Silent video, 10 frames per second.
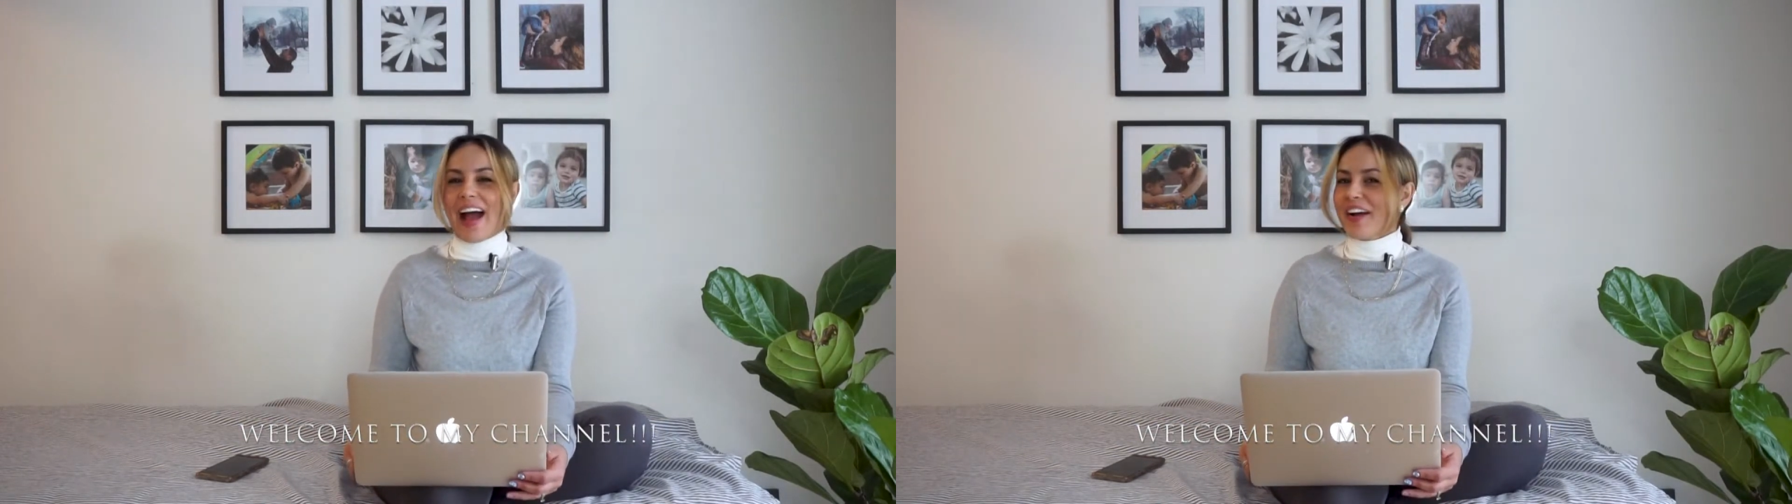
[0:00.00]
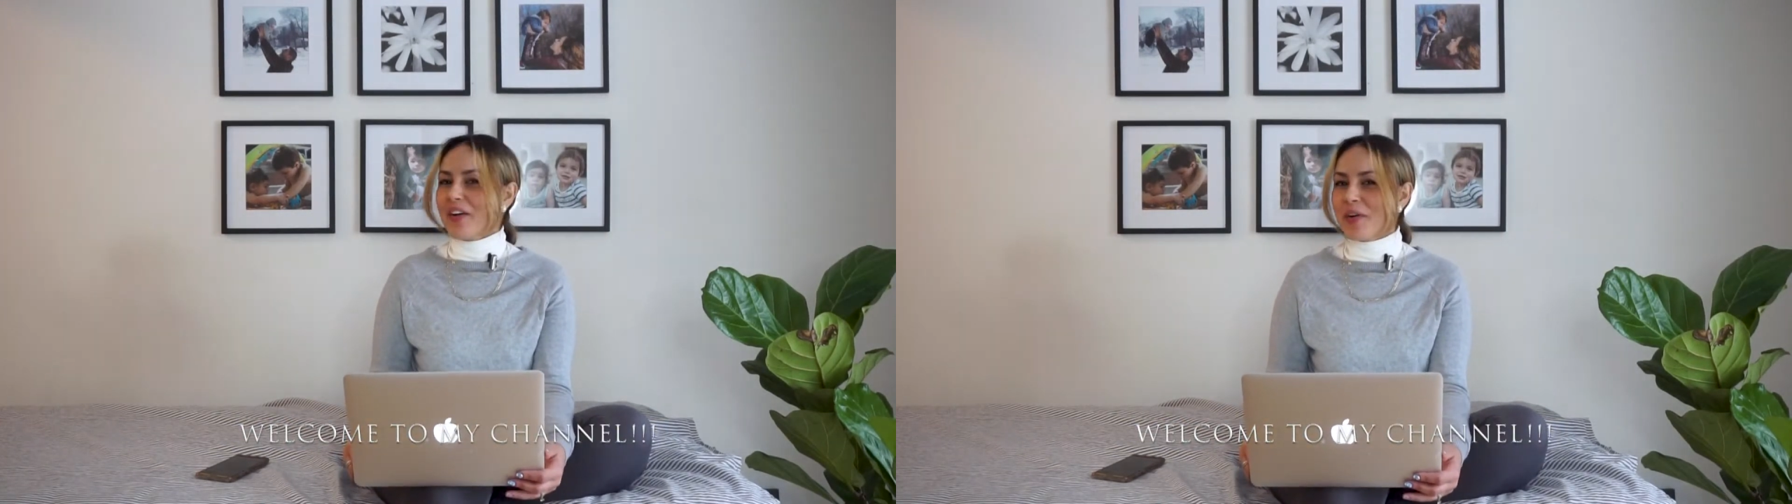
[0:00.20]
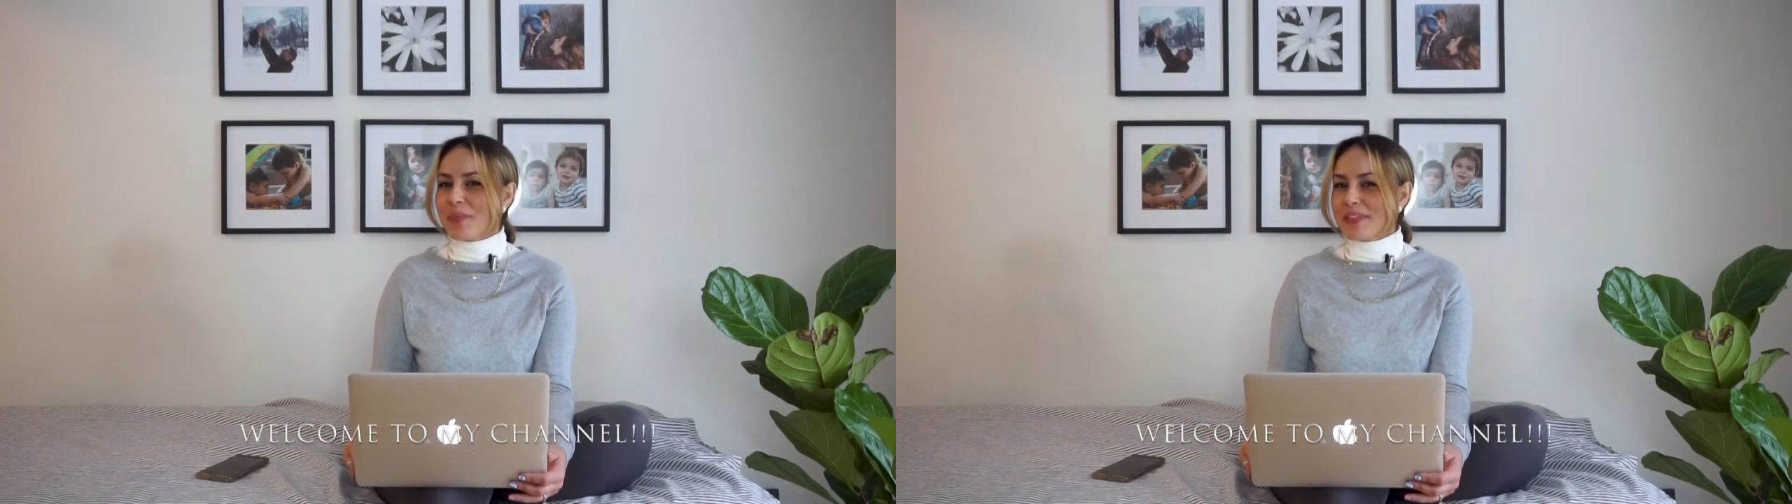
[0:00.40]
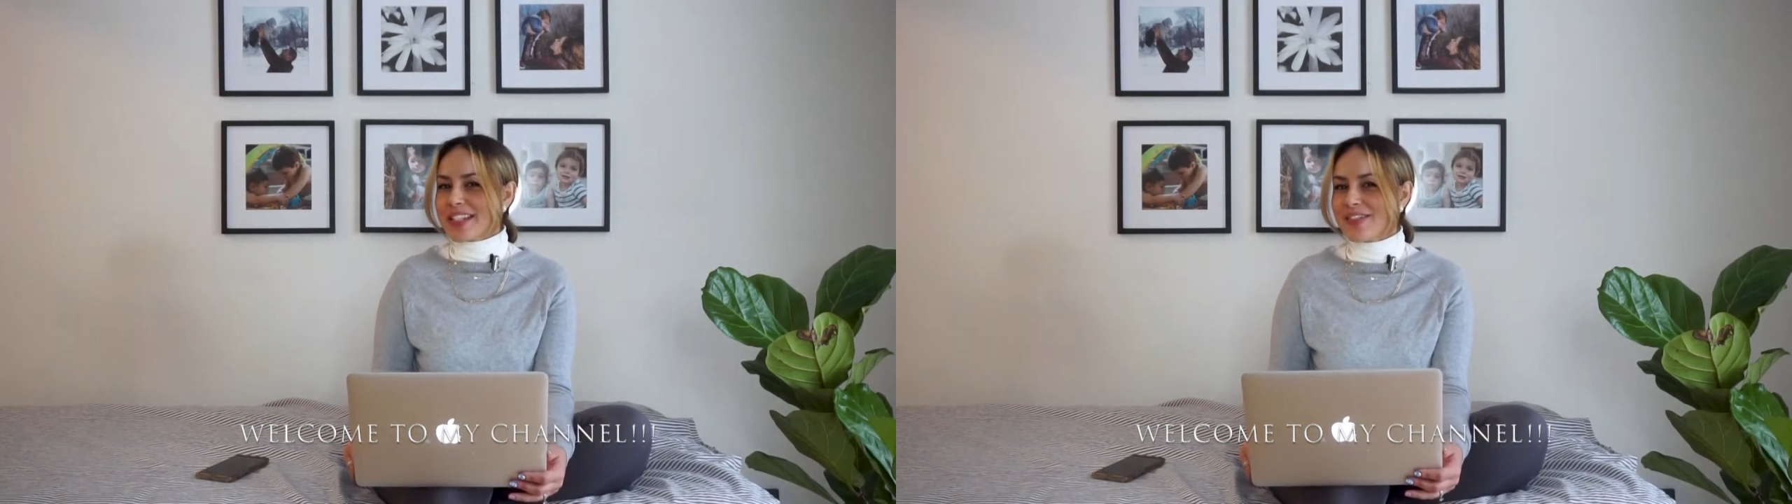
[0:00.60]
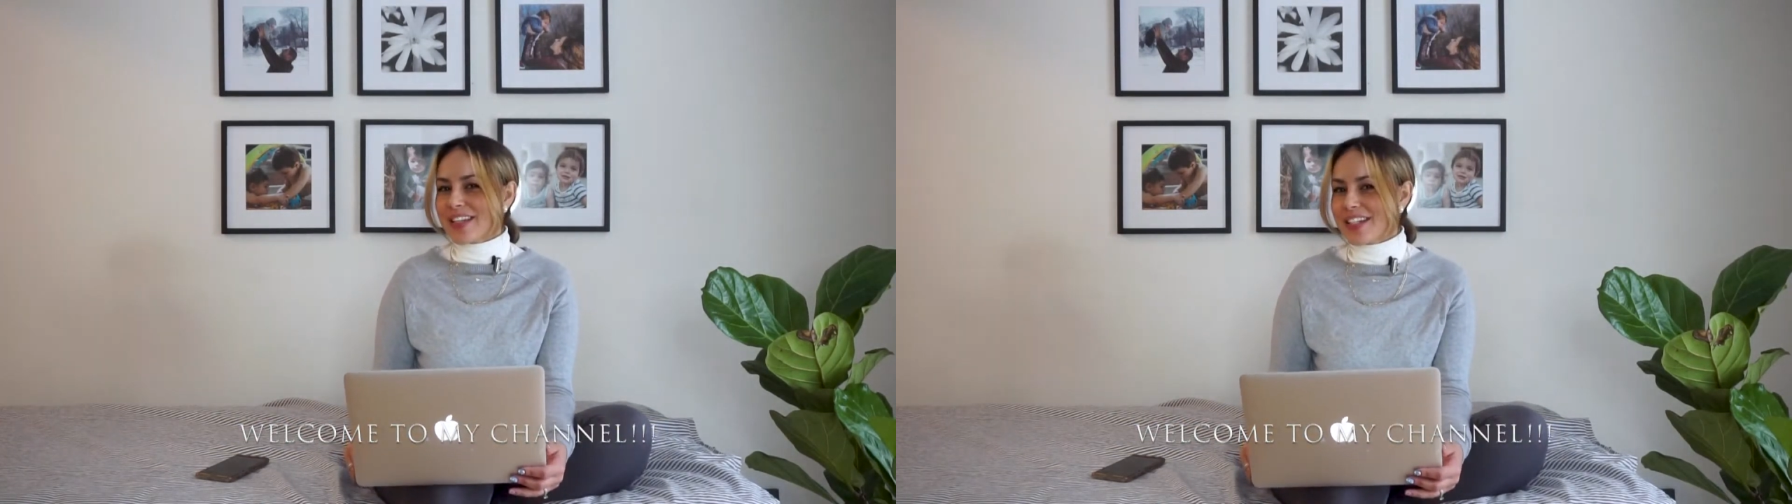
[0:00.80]
I hope
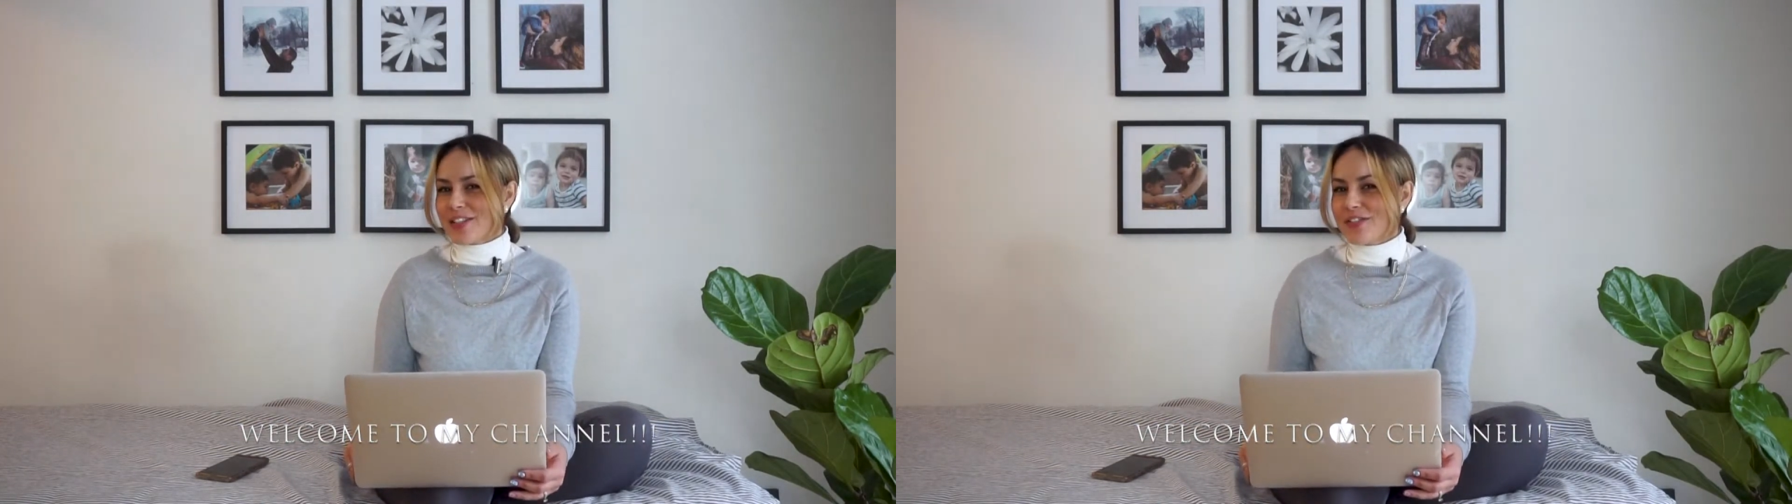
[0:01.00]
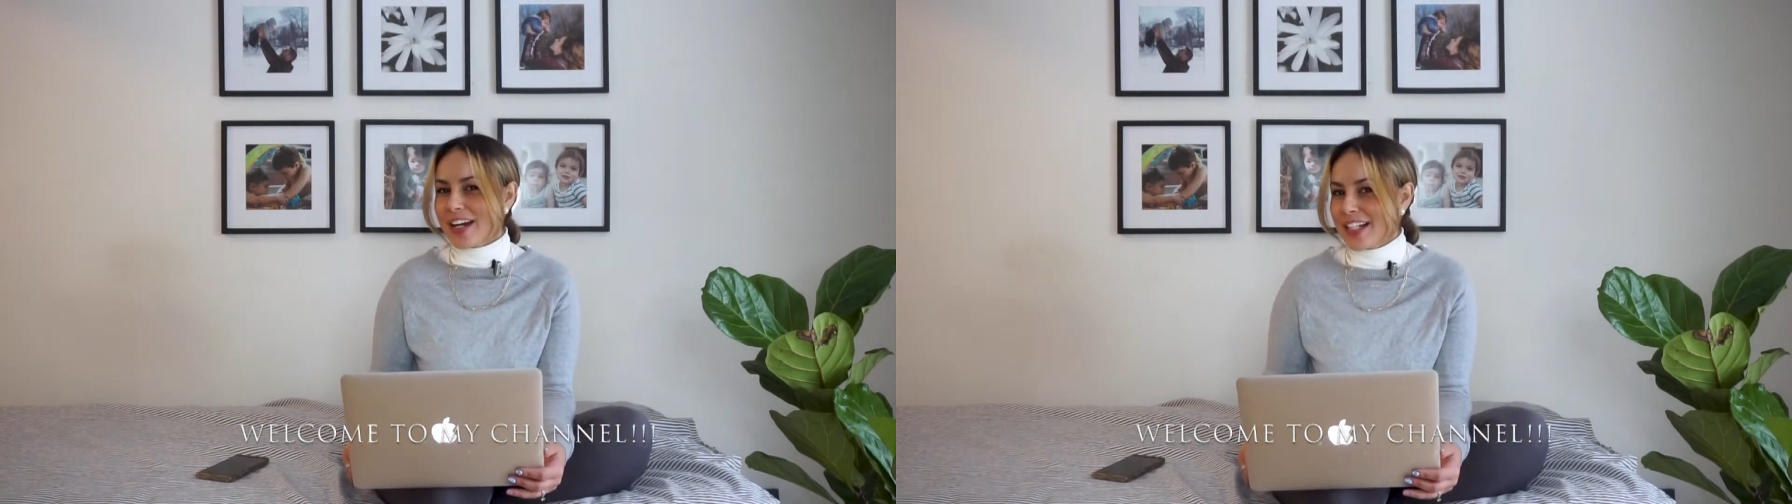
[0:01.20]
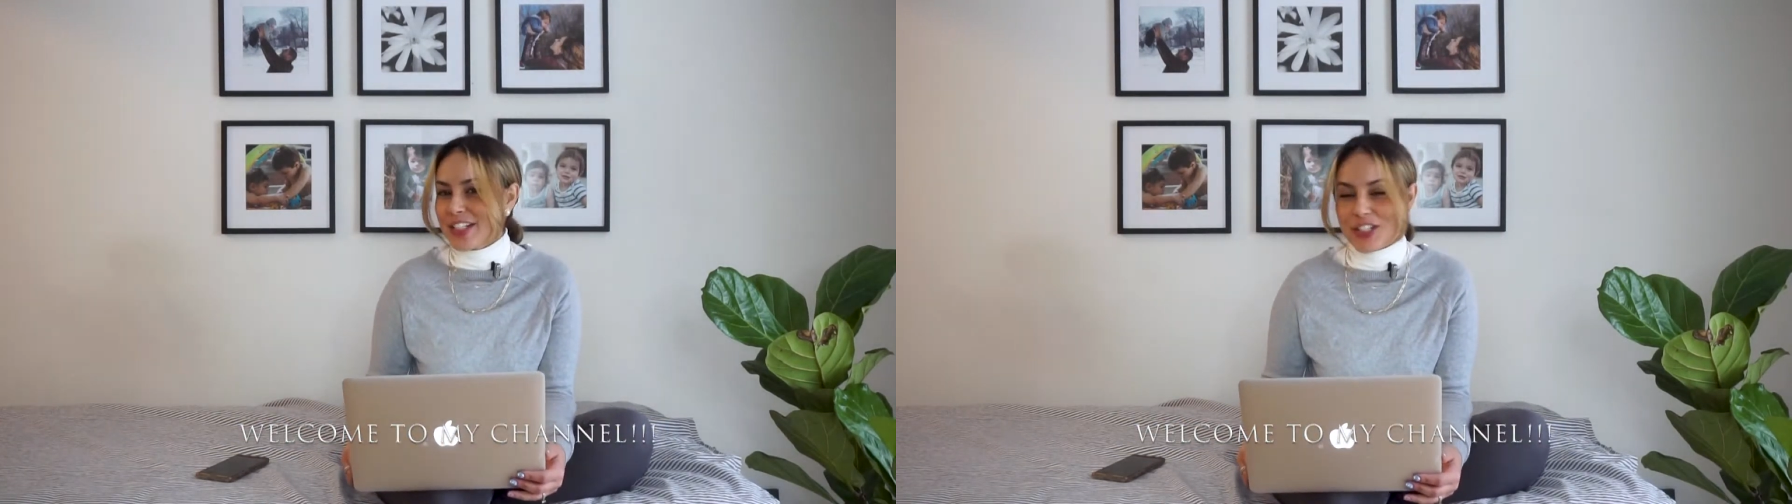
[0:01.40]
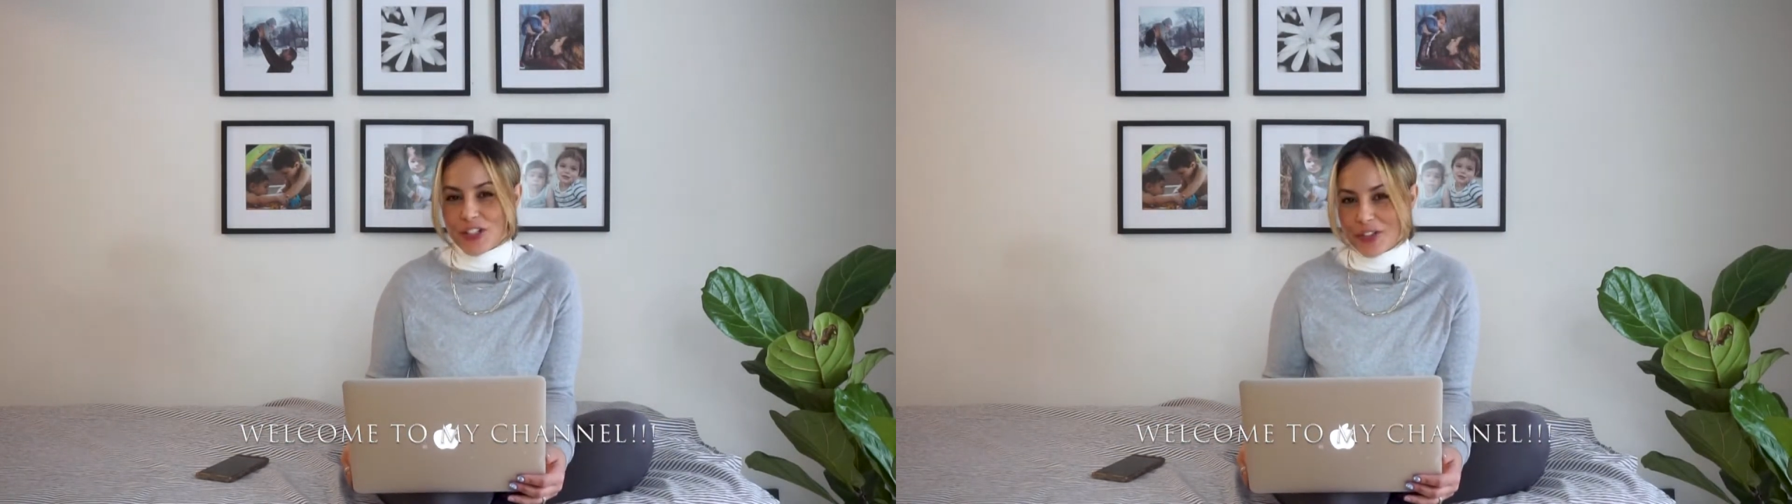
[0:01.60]
this video finds